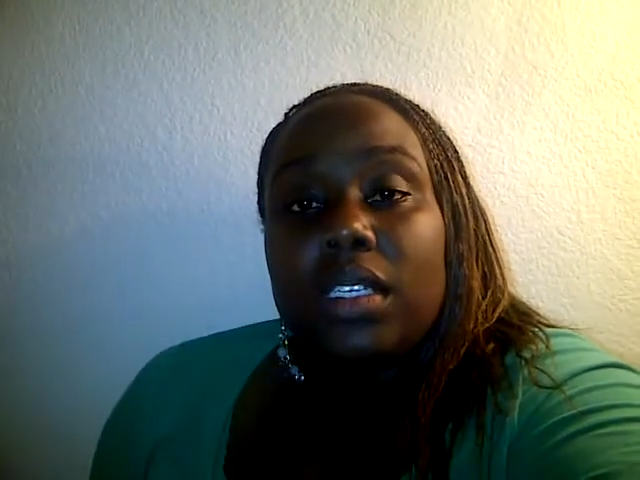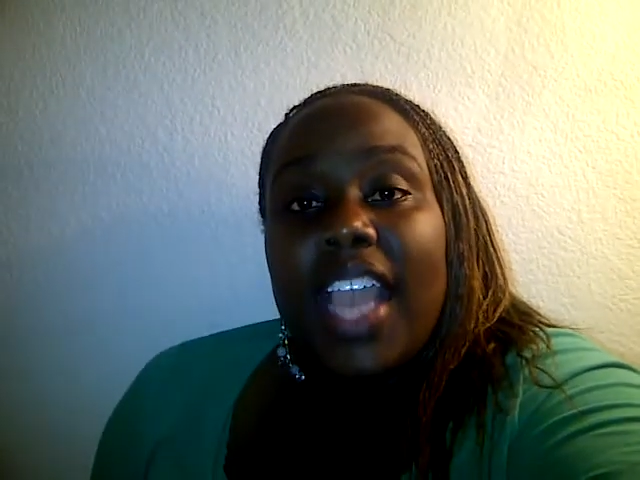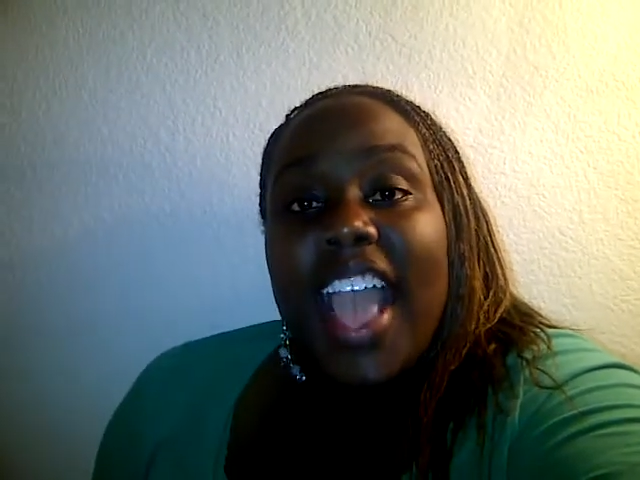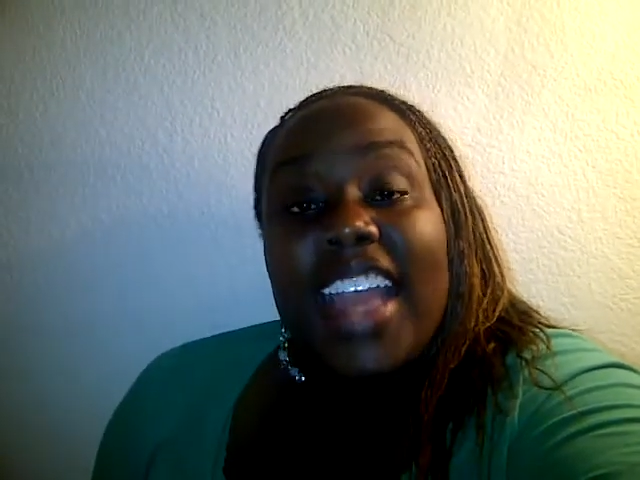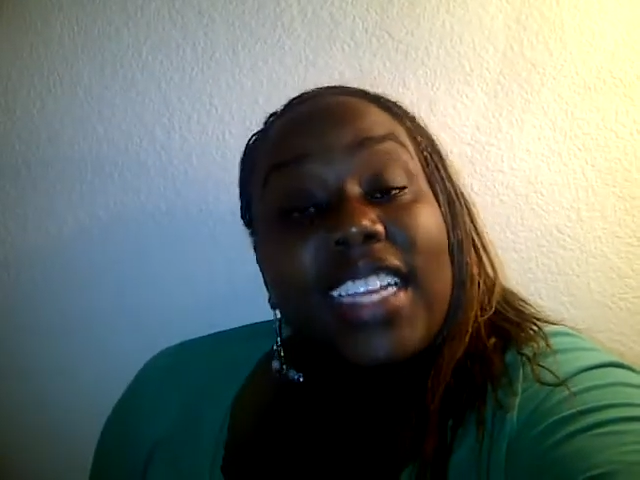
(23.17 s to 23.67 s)

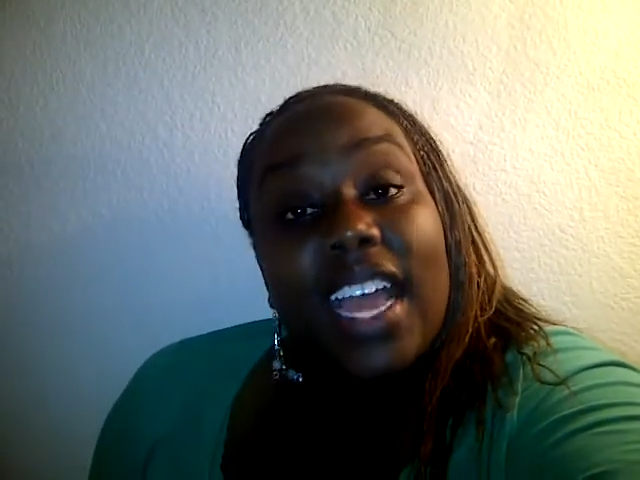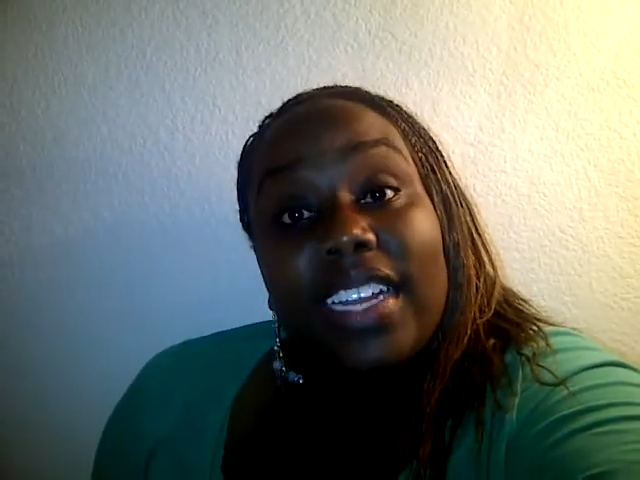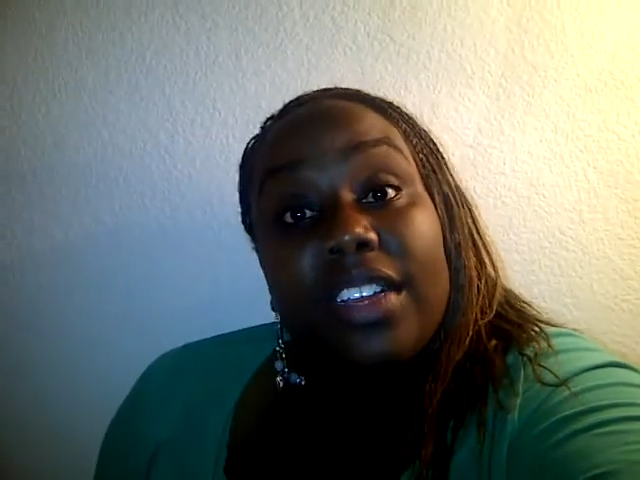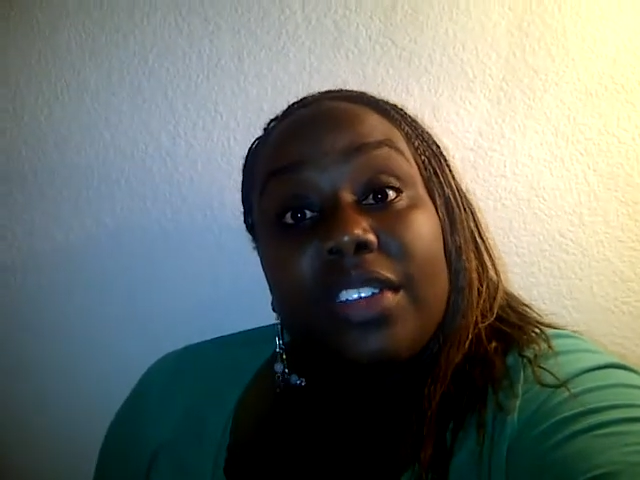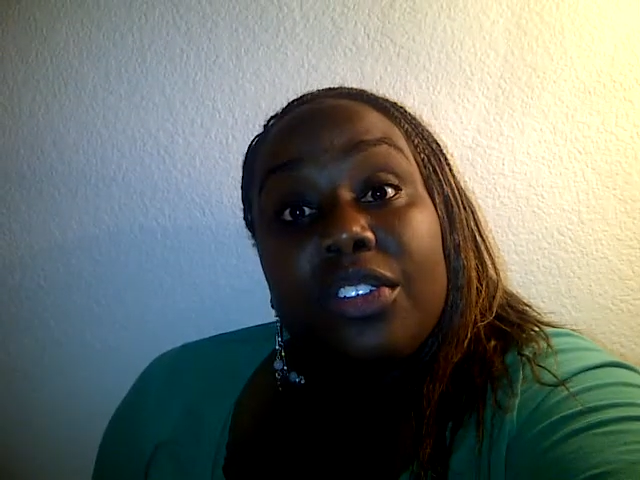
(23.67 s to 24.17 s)
had a
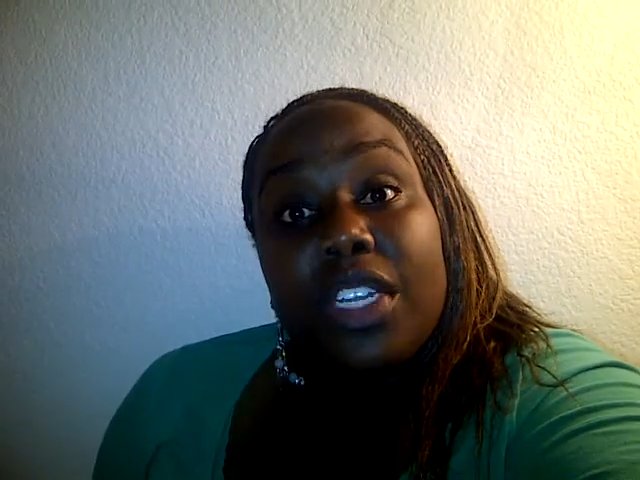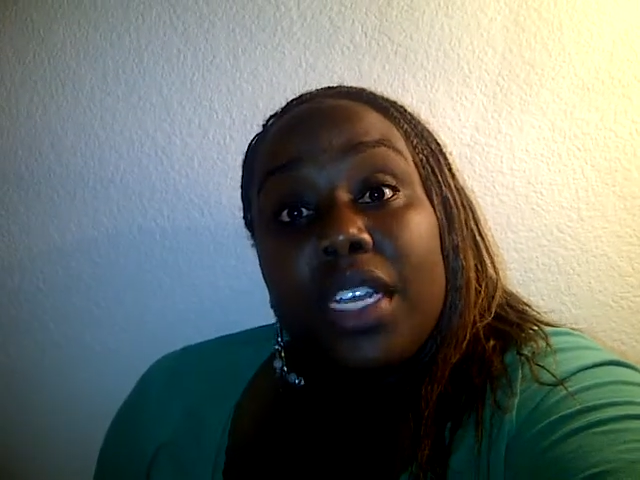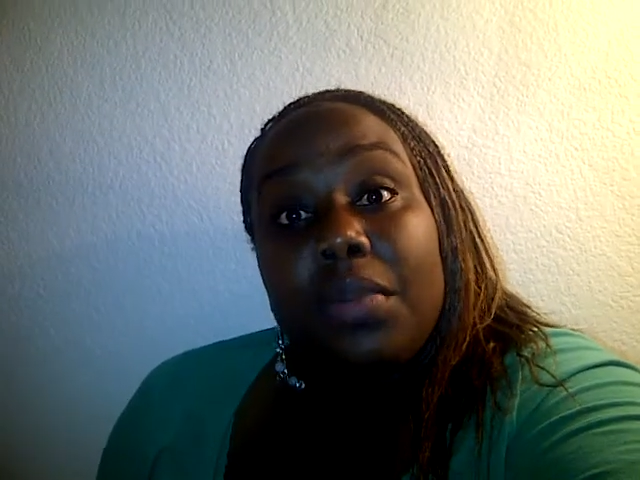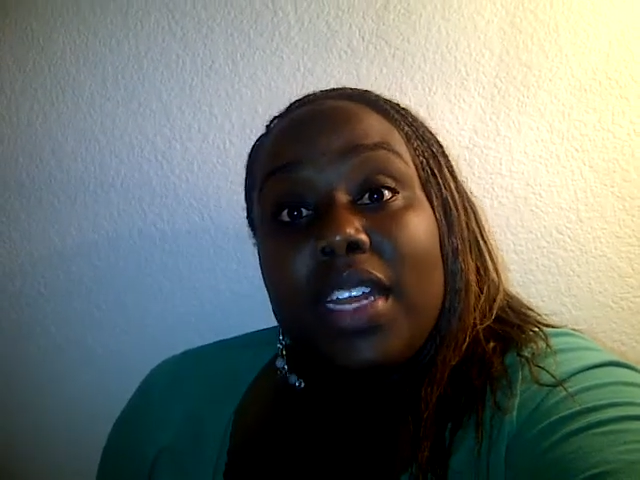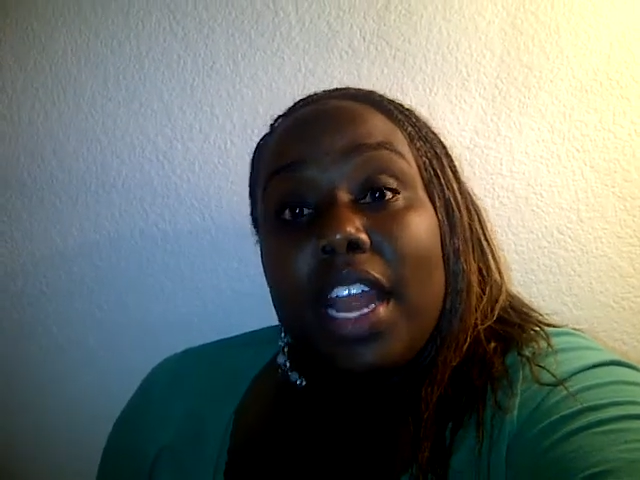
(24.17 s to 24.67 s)
lot of
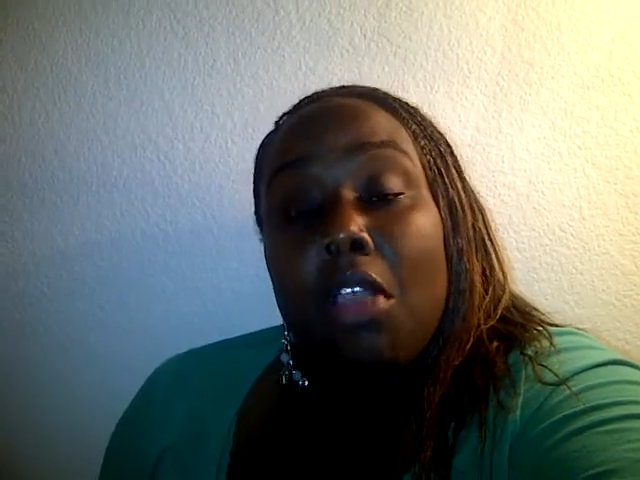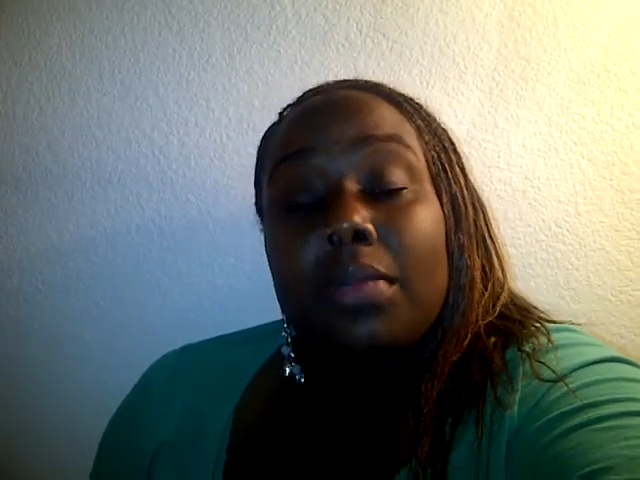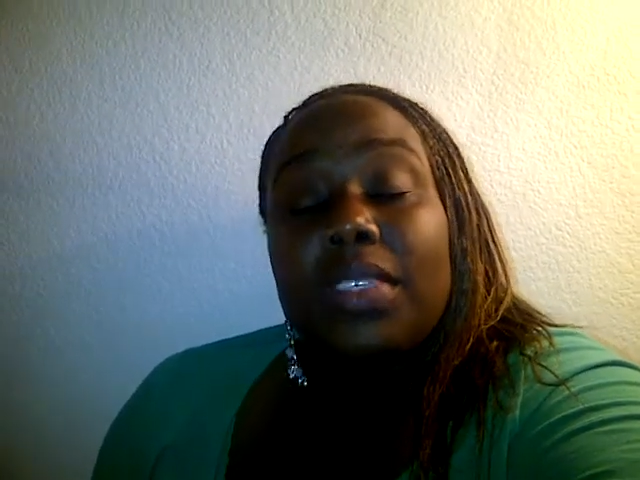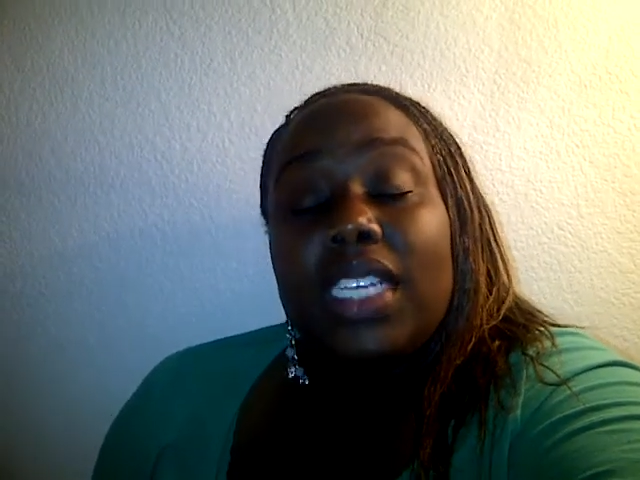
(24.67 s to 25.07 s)
energy, but now I'm